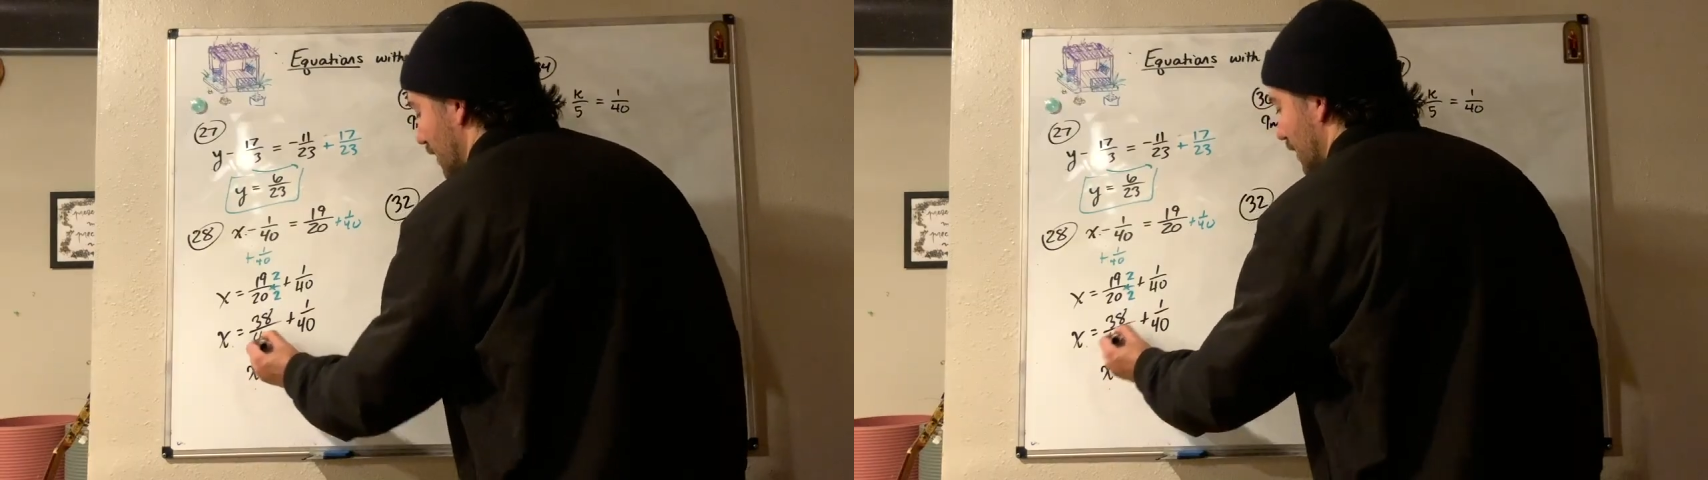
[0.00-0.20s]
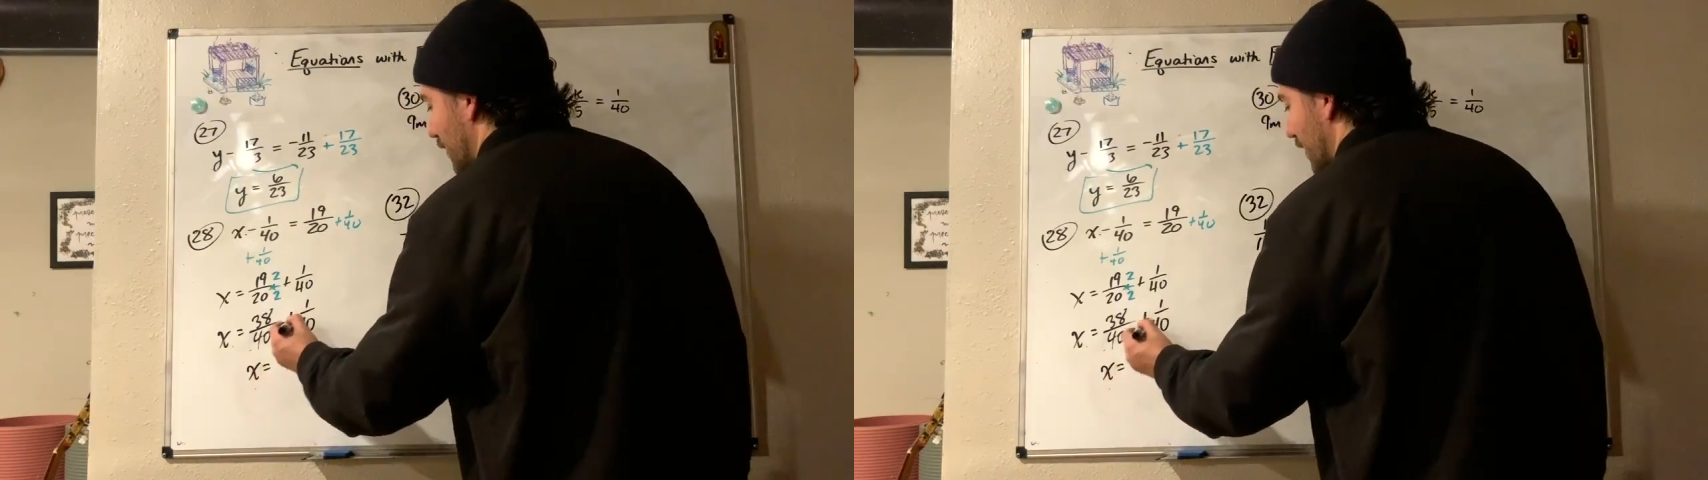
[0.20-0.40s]

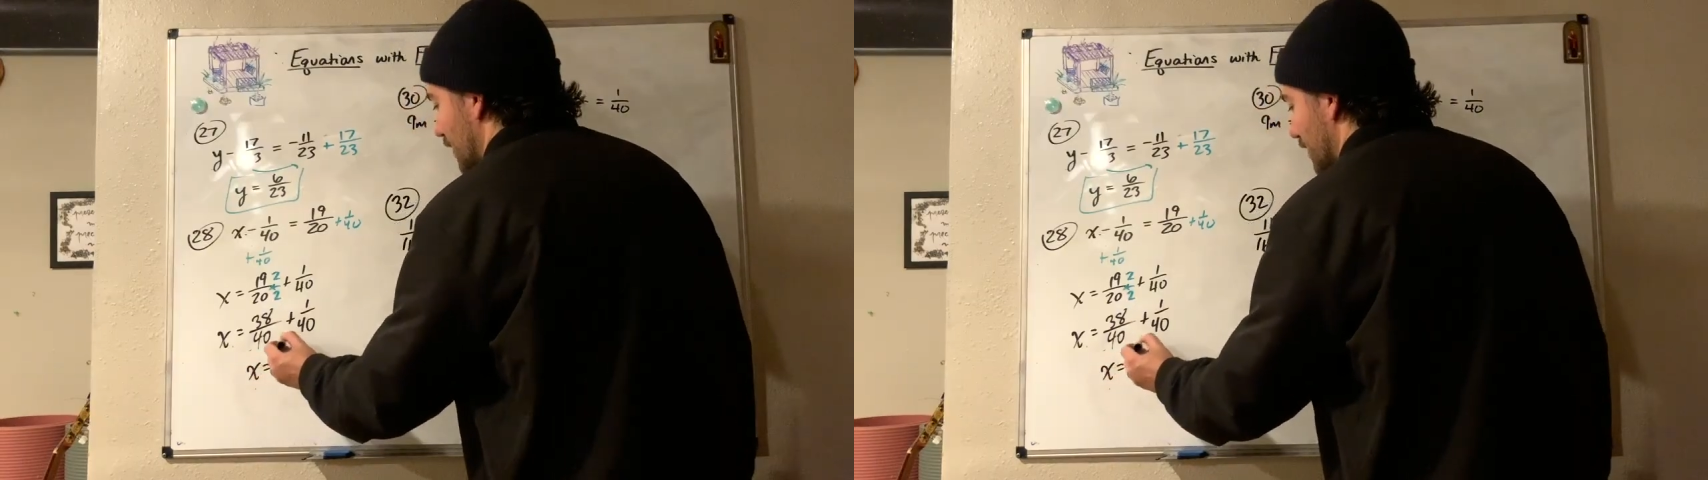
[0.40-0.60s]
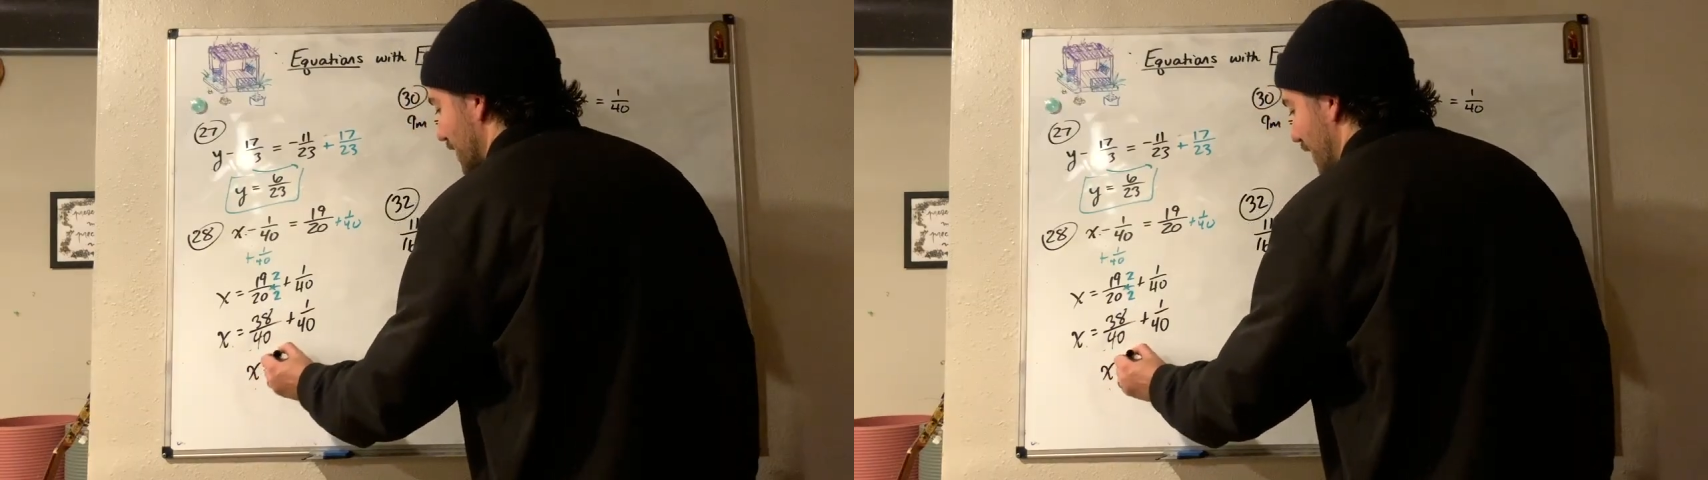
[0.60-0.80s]
Now I can
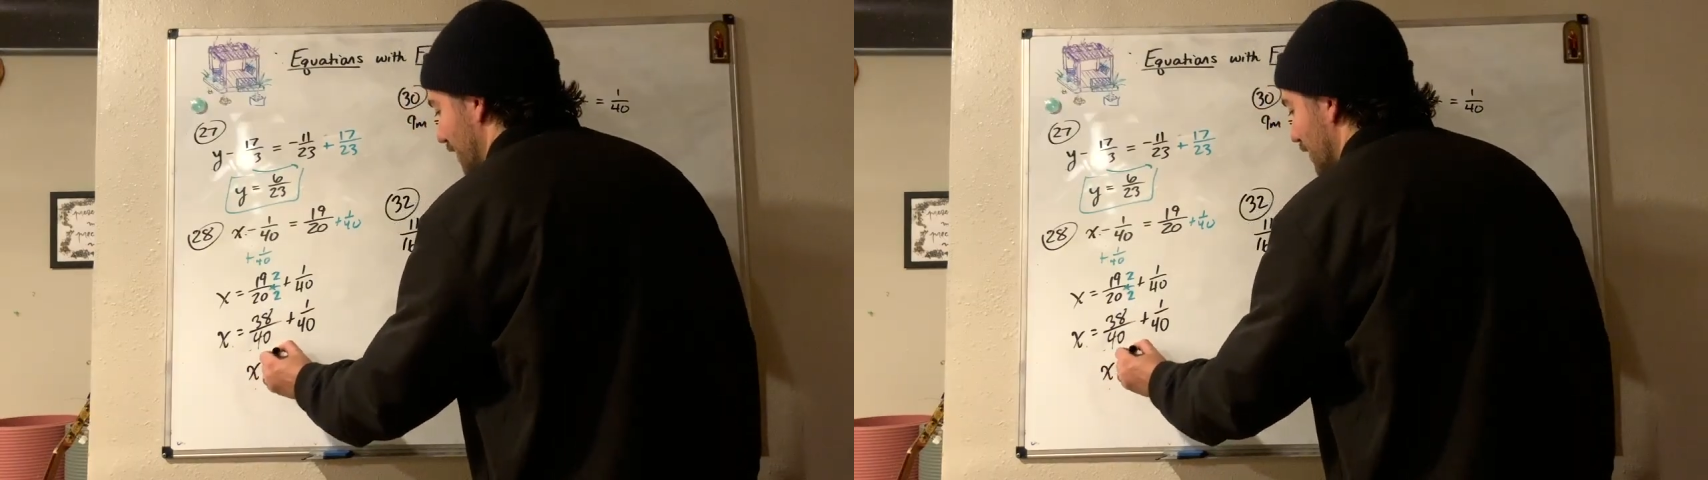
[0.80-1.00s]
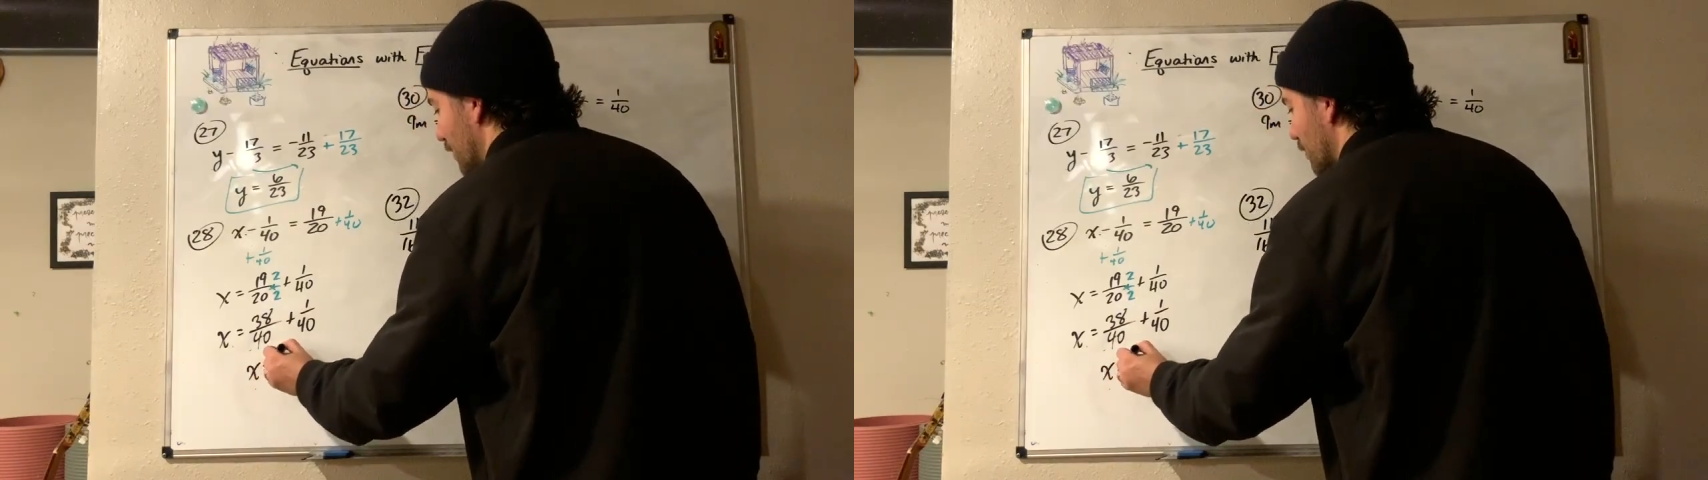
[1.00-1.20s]
just add
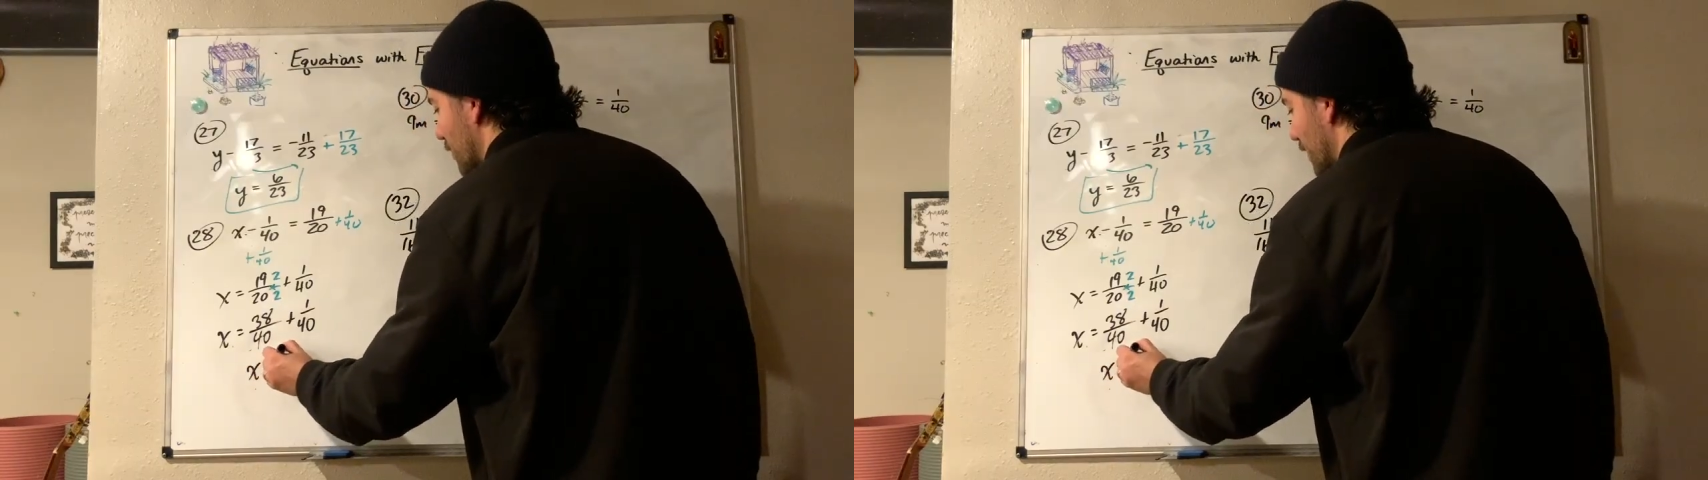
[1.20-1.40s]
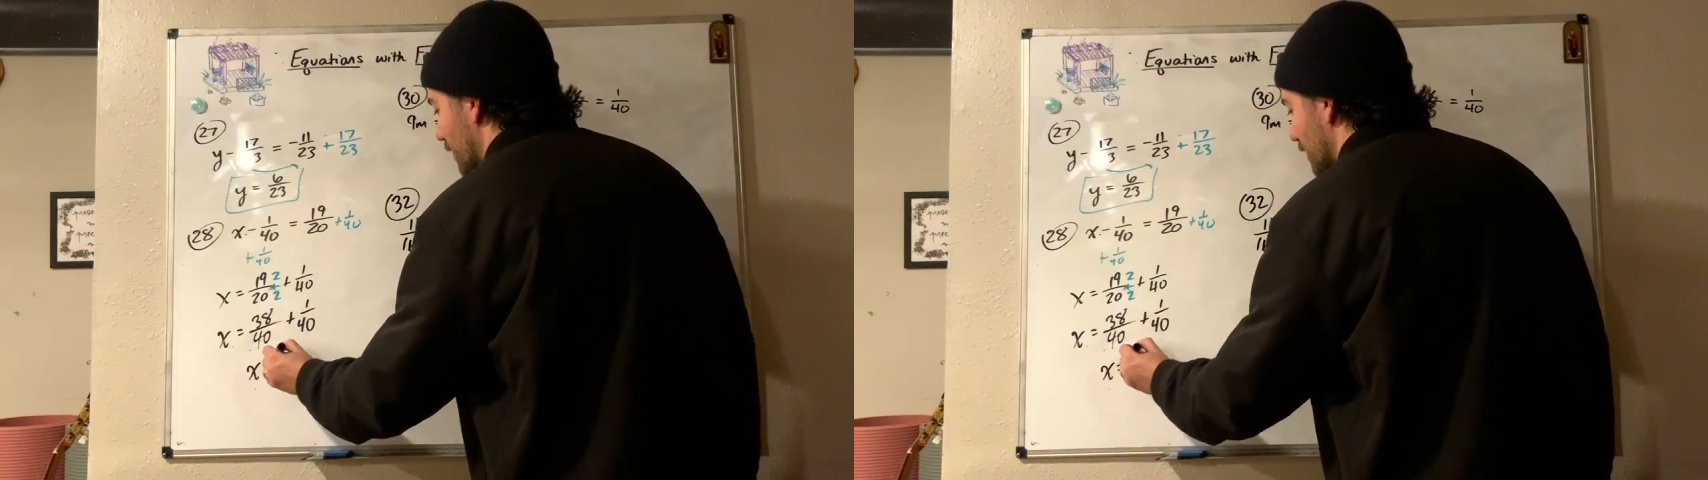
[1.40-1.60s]
the
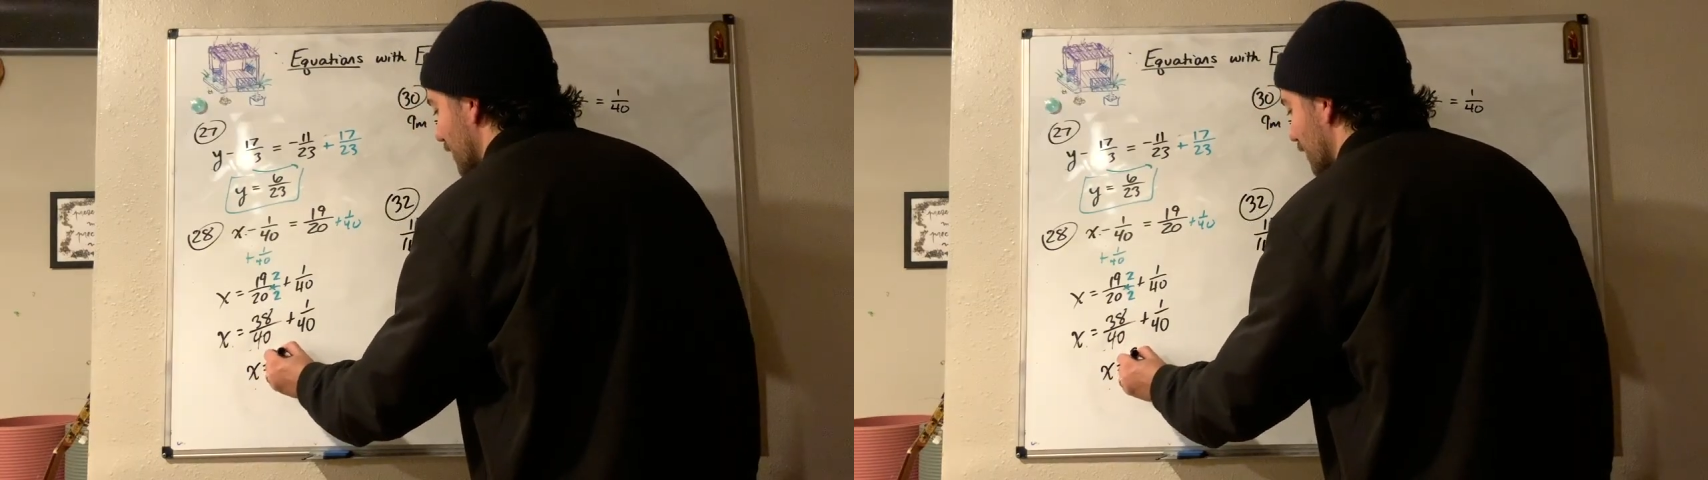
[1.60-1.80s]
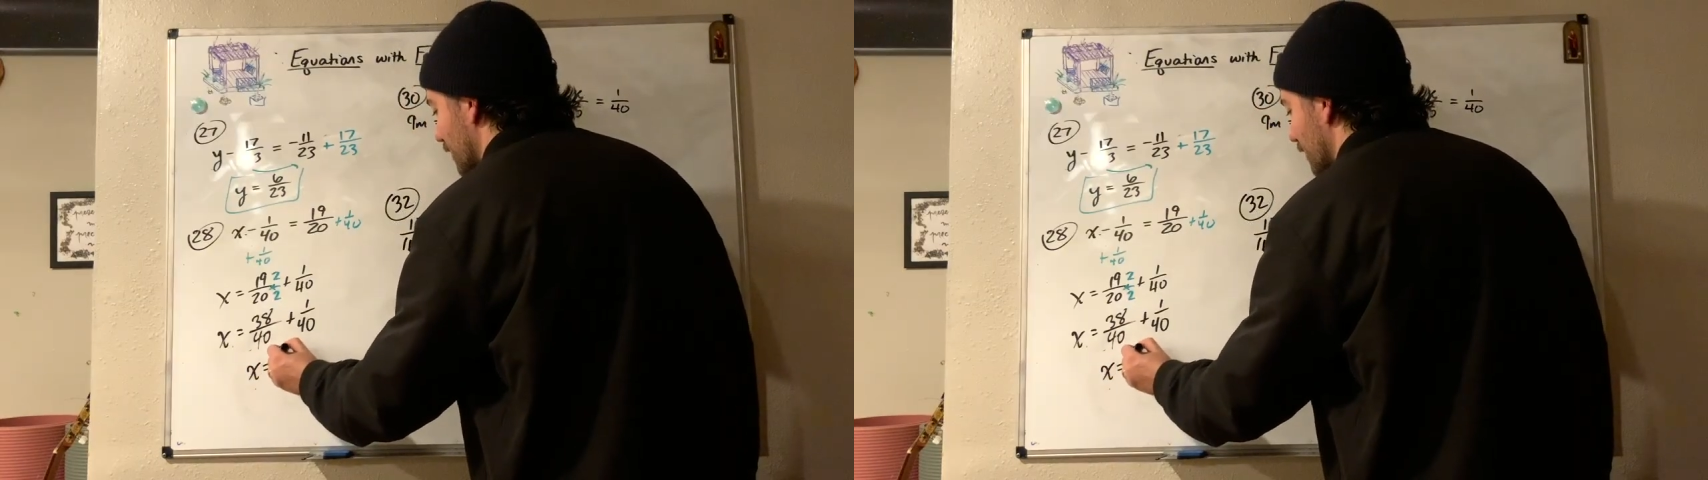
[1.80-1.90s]
numerators.